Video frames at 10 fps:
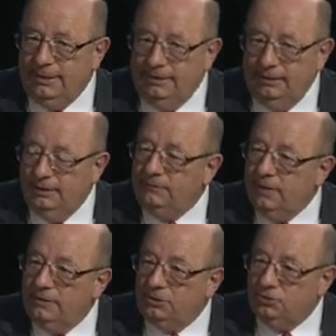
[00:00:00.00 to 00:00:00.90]
he lives
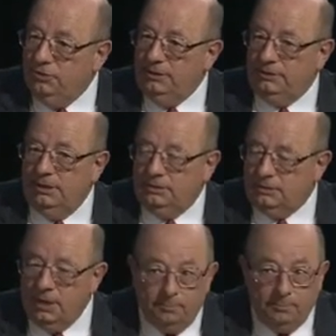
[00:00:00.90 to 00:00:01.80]
on the streets
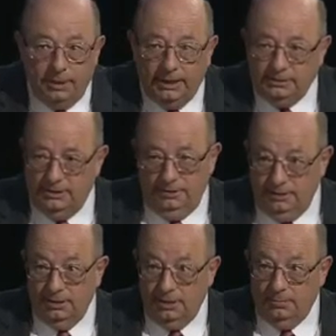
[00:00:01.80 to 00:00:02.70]
someplace in the
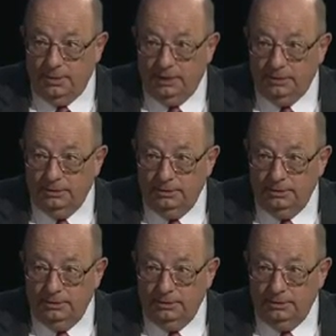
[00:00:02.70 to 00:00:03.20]
Inland Empire.